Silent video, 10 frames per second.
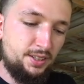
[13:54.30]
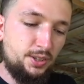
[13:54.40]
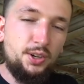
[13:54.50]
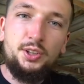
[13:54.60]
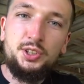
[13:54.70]

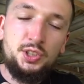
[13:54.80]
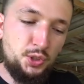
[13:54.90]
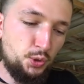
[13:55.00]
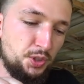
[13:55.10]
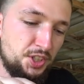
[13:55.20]
All those
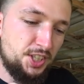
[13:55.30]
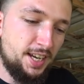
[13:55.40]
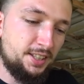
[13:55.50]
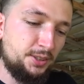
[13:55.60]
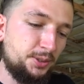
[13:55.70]
crunchy
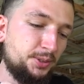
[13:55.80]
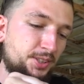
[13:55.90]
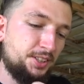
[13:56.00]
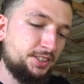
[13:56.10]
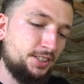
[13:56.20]
egg noodles
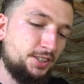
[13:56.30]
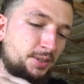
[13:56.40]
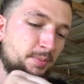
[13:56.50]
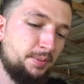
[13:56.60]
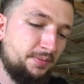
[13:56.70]
on the top.